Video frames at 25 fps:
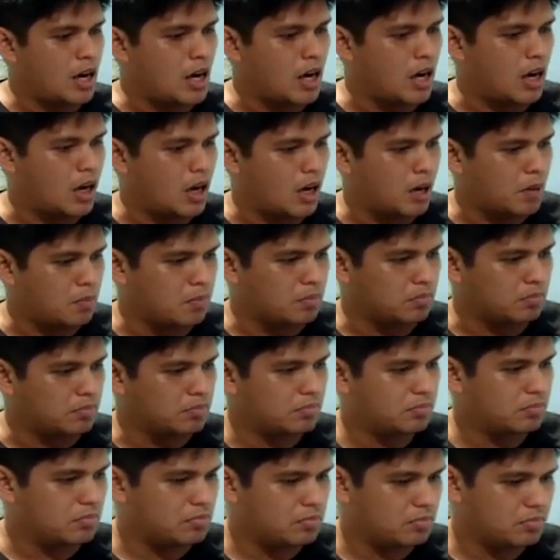
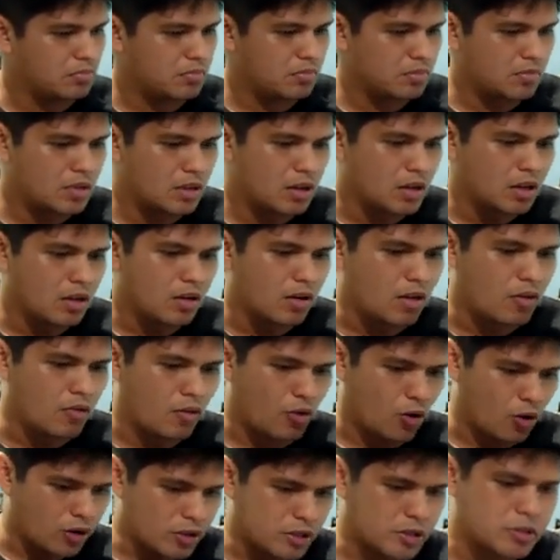Of
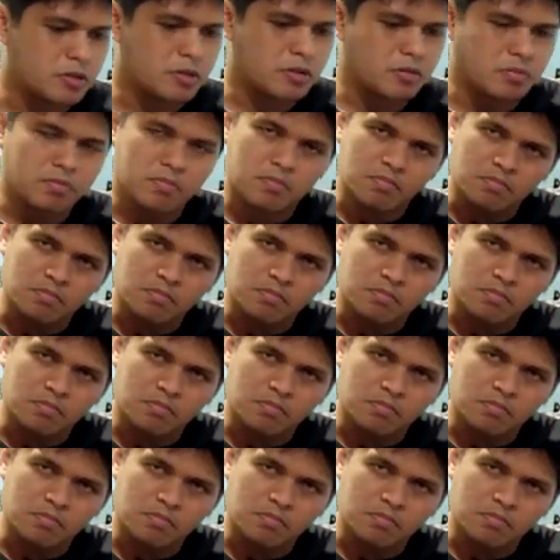course,